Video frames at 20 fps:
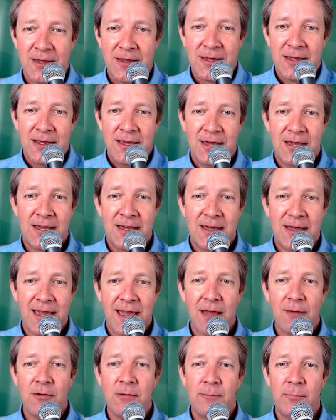
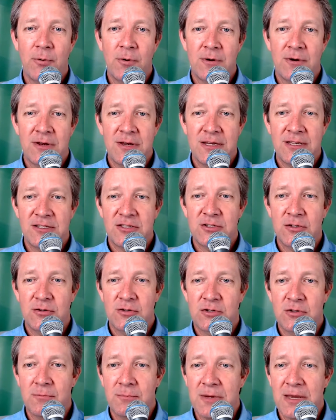How important is
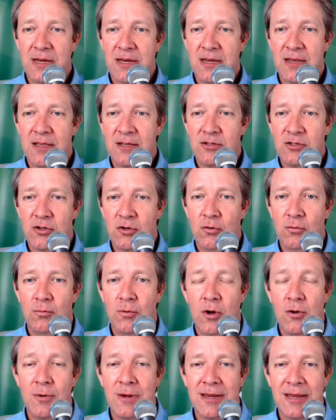social media to
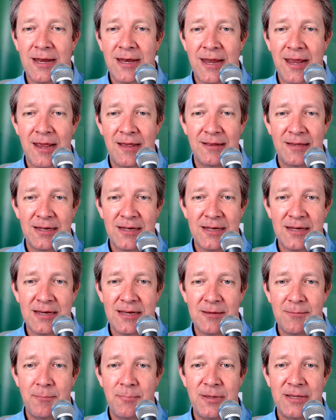growing an
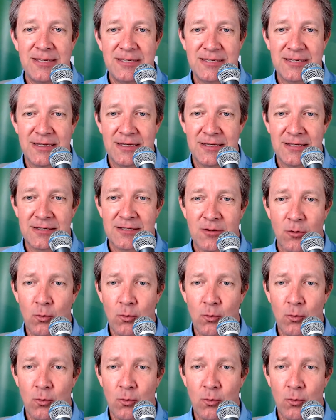L&D business?